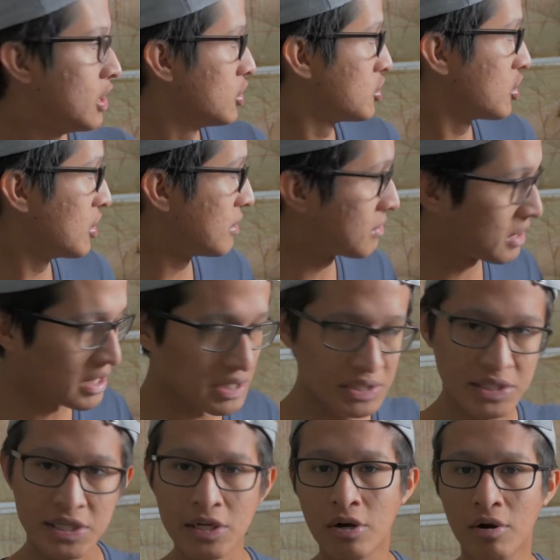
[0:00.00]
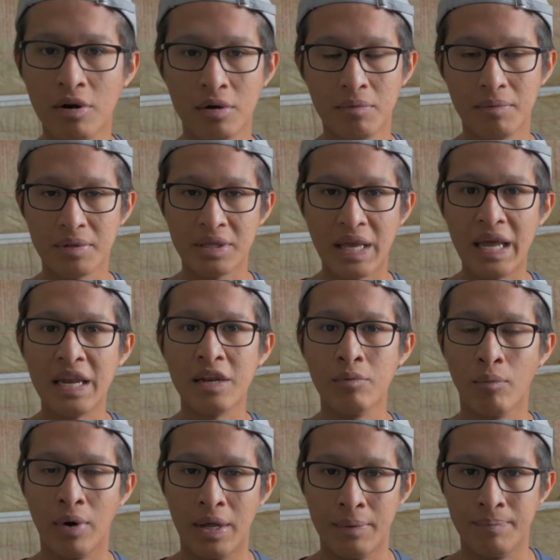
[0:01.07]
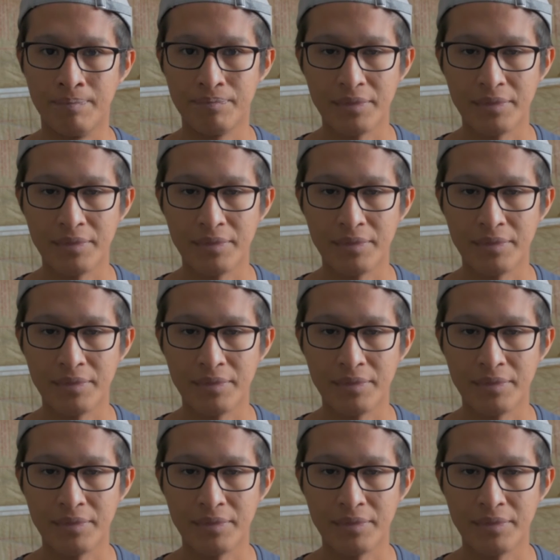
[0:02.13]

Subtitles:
should consider getting one.